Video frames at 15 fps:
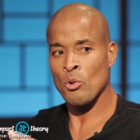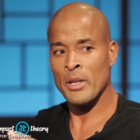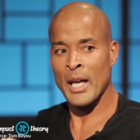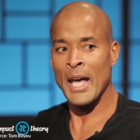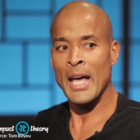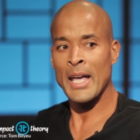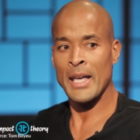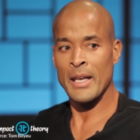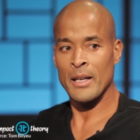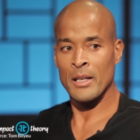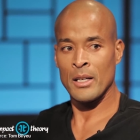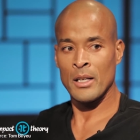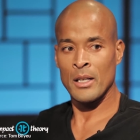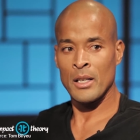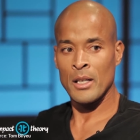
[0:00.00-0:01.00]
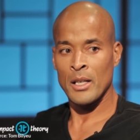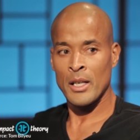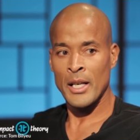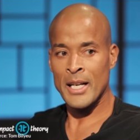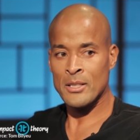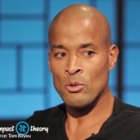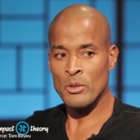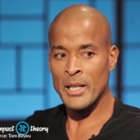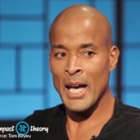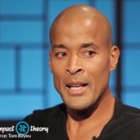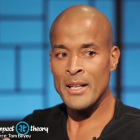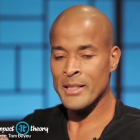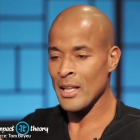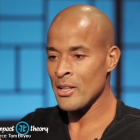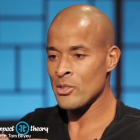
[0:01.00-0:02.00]
okay. It's okay
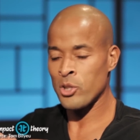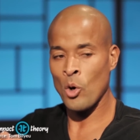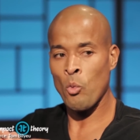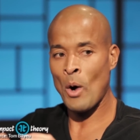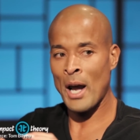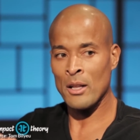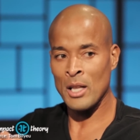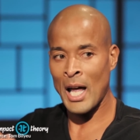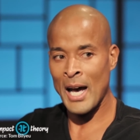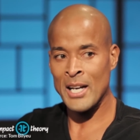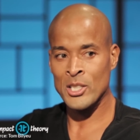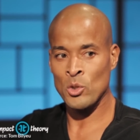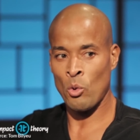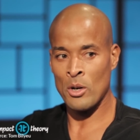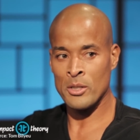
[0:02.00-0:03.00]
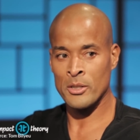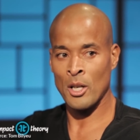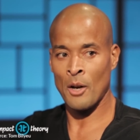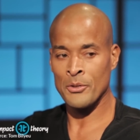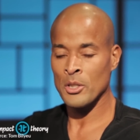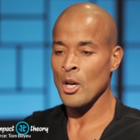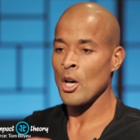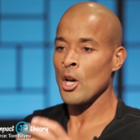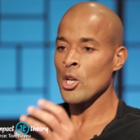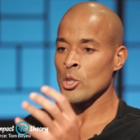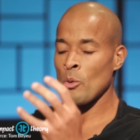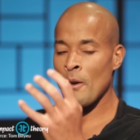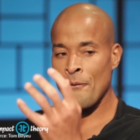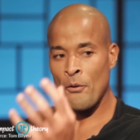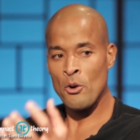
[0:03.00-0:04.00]
to tell these little white lies to ourselves.
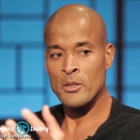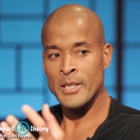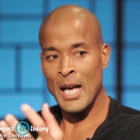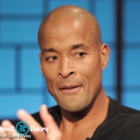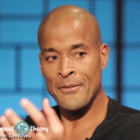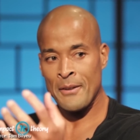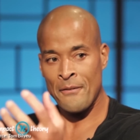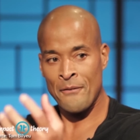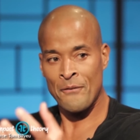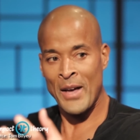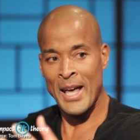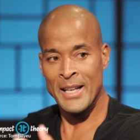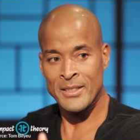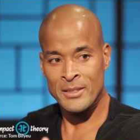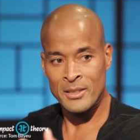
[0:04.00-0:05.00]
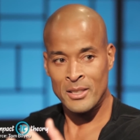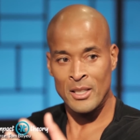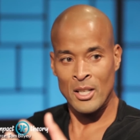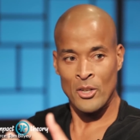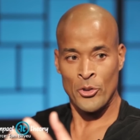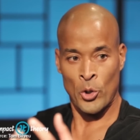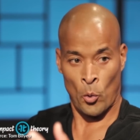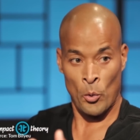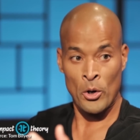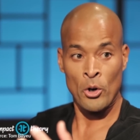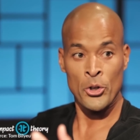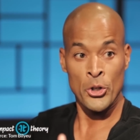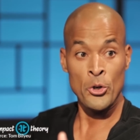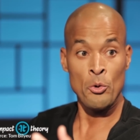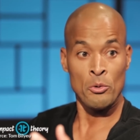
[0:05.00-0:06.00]
So we first have to face the real
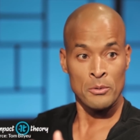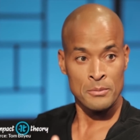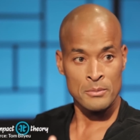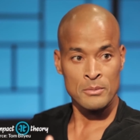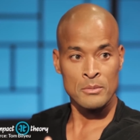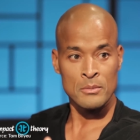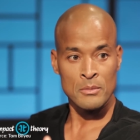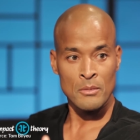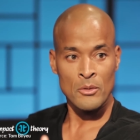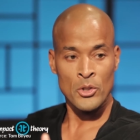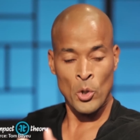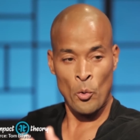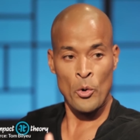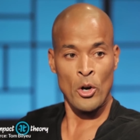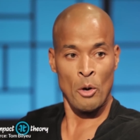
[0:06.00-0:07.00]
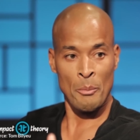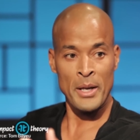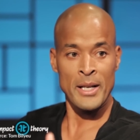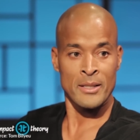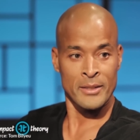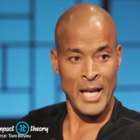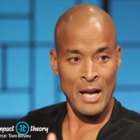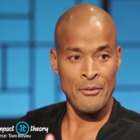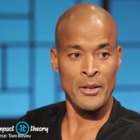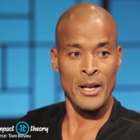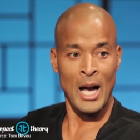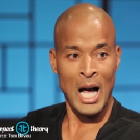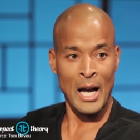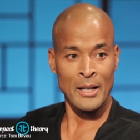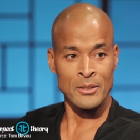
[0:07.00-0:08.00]
you. The real me is David
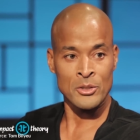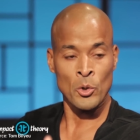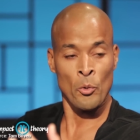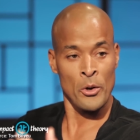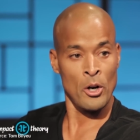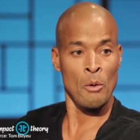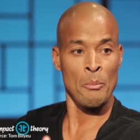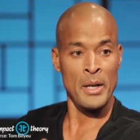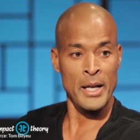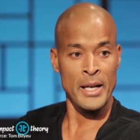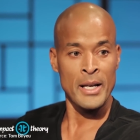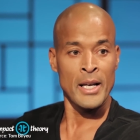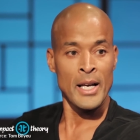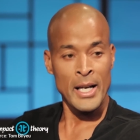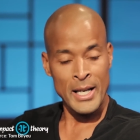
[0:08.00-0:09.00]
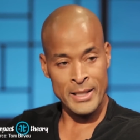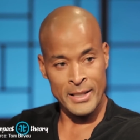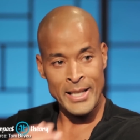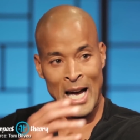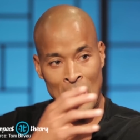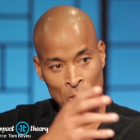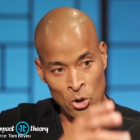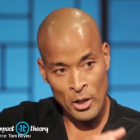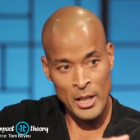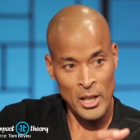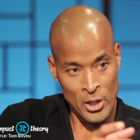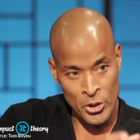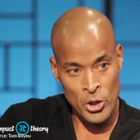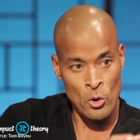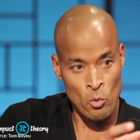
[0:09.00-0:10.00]
Goggins. The real me is the guy looking
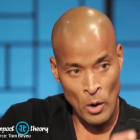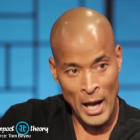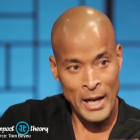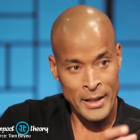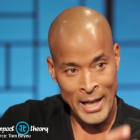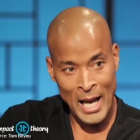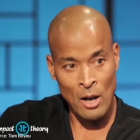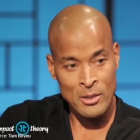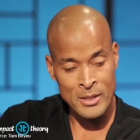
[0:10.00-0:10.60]
at you right now